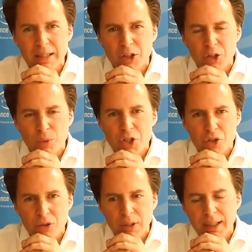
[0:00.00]

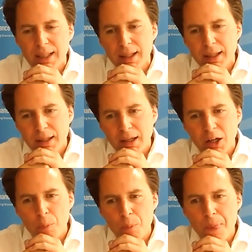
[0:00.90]
situation
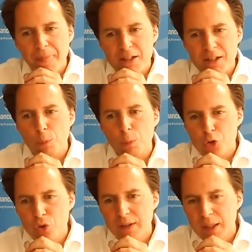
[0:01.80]
as an
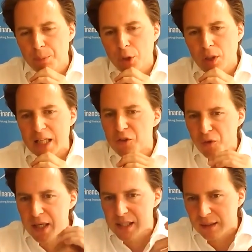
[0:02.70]
opportunity, but let's
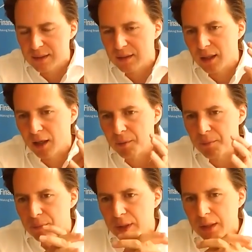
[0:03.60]
face it,
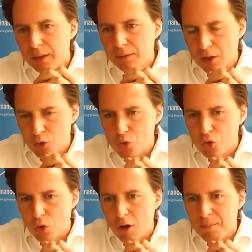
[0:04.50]
there's
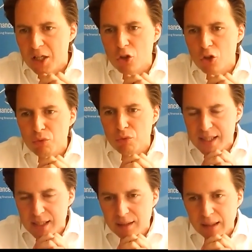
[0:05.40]
also a major
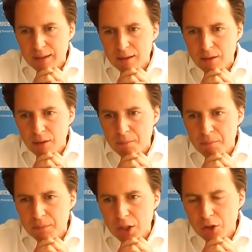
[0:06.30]
risk that
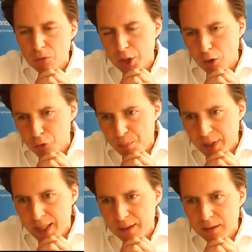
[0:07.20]
the recovery
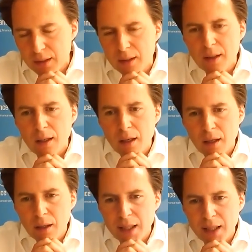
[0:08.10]
plan
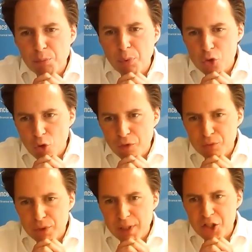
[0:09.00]
and the
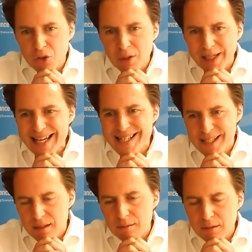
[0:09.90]
post-COVID reaction
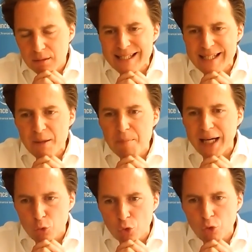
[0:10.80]
is a
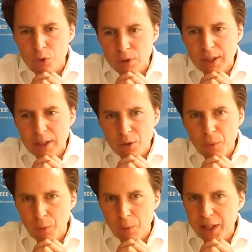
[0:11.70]
back to normal.
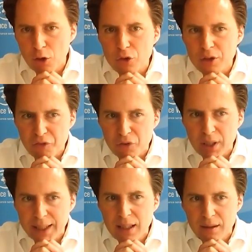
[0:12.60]
We hear
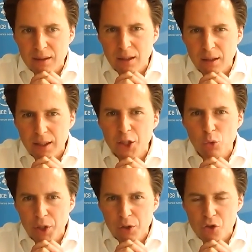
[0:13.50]
definitely that the
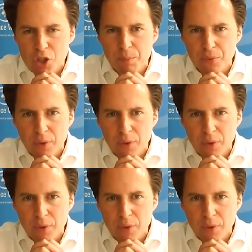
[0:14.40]
EU leadership